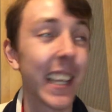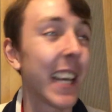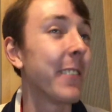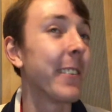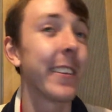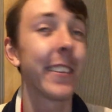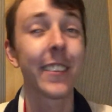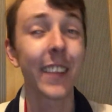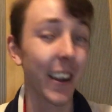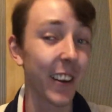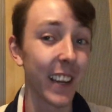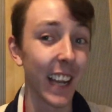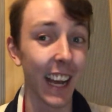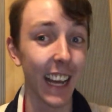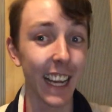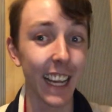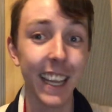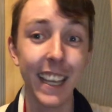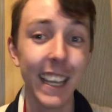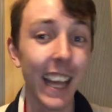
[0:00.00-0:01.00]
It was so
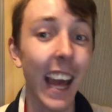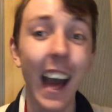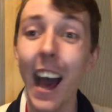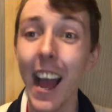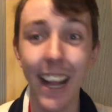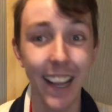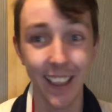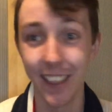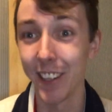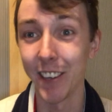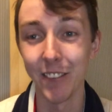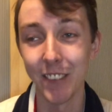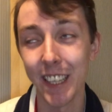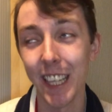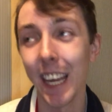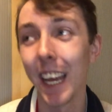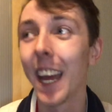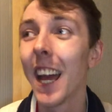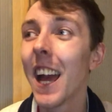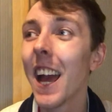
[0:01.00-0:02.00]
nice. I loved
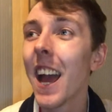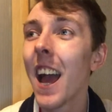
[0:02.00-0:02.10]
it.